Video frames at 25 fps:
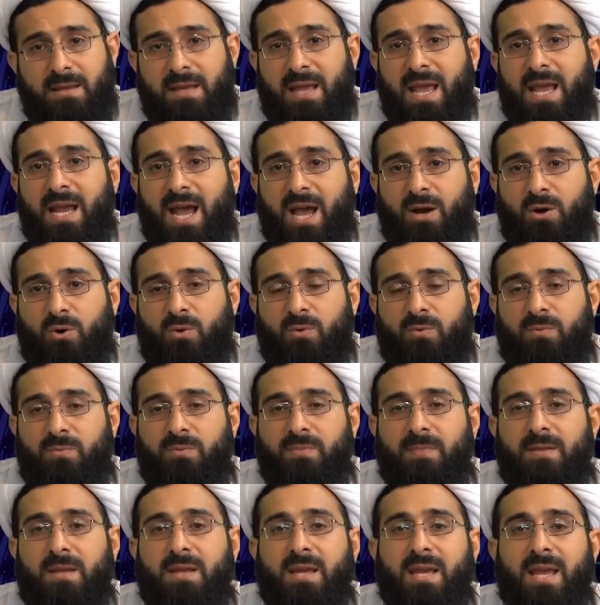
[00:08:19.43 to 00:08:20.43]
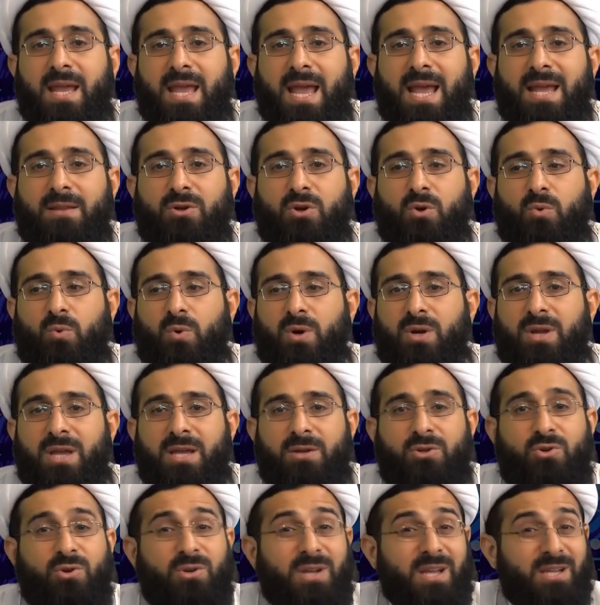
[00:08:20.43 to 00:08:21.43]
How? And you walk
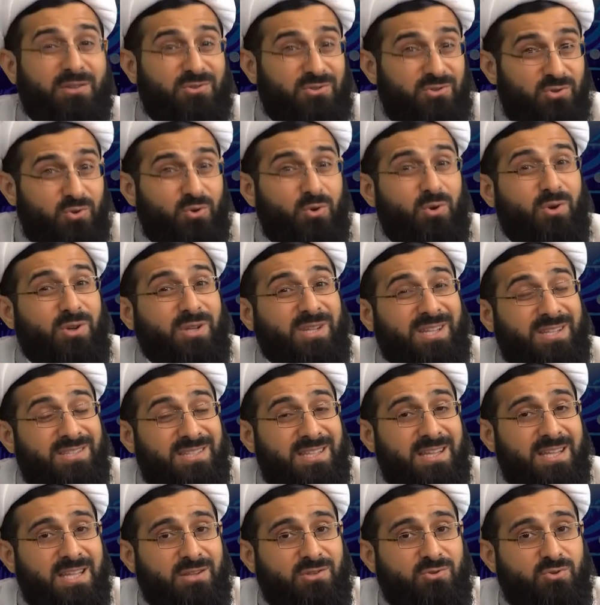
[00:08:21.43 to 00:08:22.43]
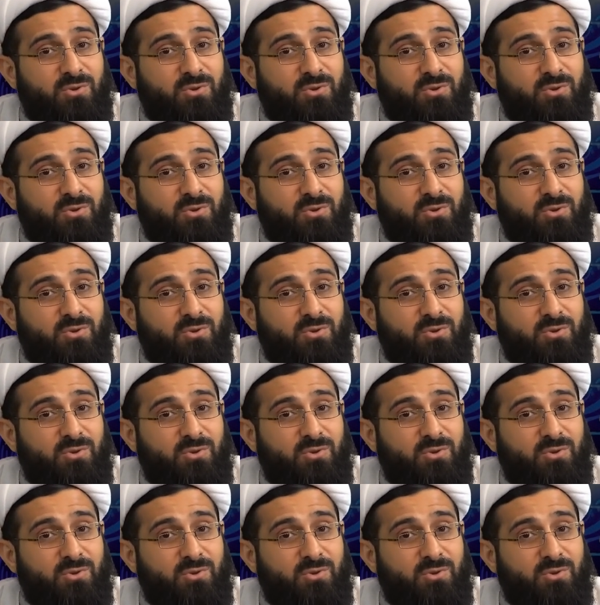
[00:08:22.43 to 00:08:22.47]
into that store listening